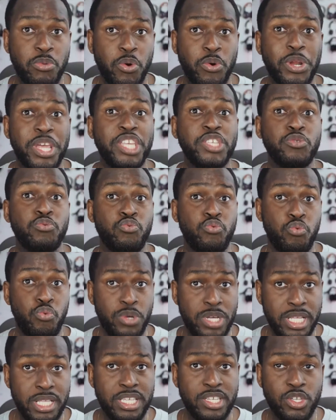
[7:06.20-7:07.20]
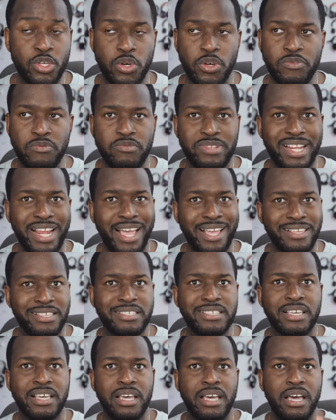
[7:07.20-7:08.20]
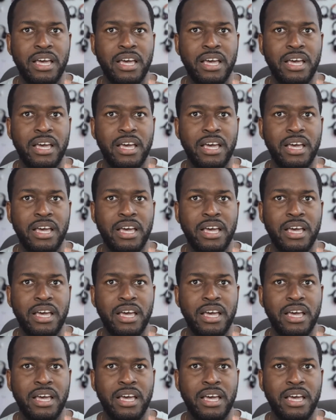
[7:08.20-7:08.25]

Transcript: mode is really good. Nice